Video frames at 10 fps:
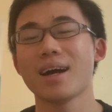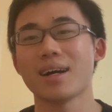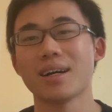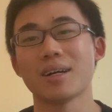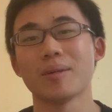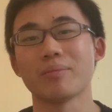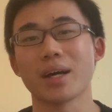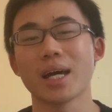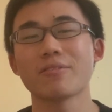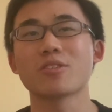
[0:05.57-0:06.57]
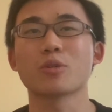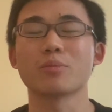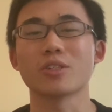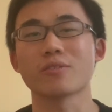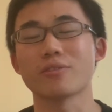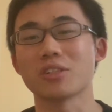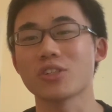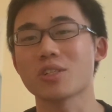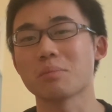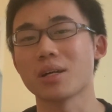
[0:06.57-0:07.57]
Um, I have just pretty much
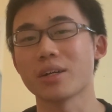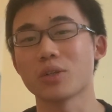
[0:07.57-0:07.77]
finished my